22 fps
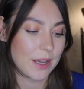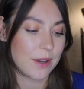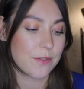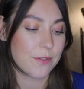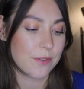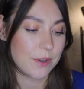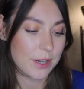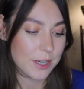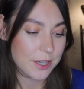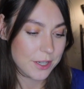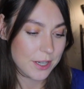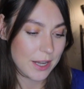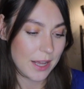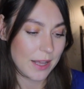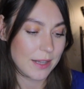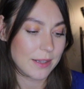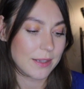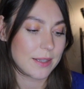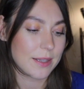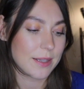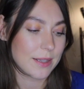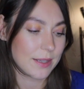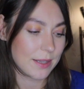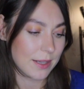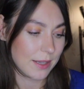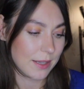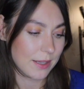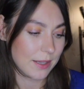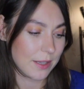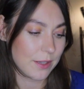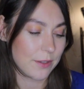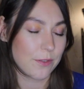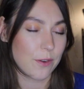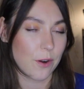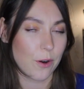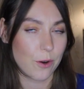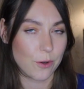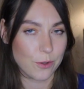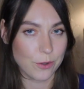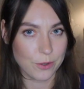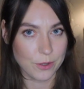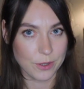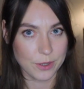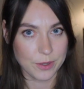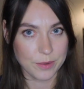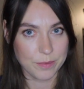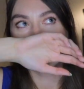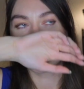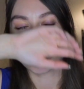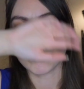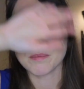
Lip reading: a fresh and distinctive odor.